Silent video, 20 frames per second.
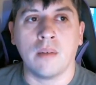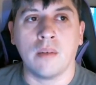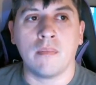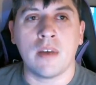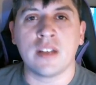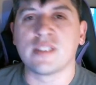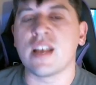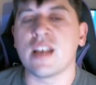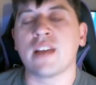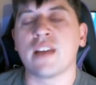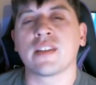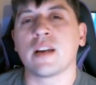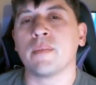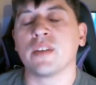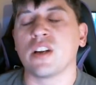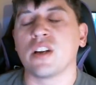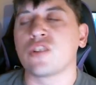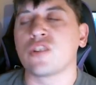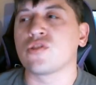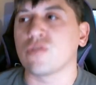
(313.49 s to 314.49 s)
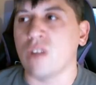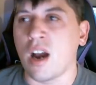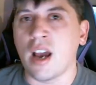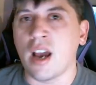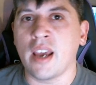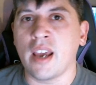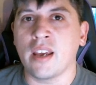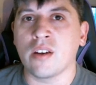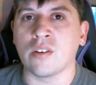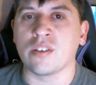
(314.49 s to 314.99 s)
It's not that I'm going to
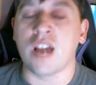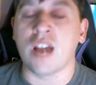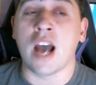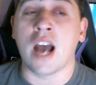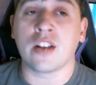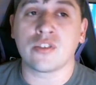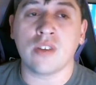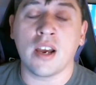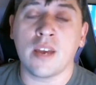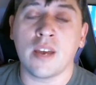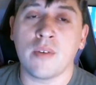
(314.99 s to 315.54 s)
try or not try.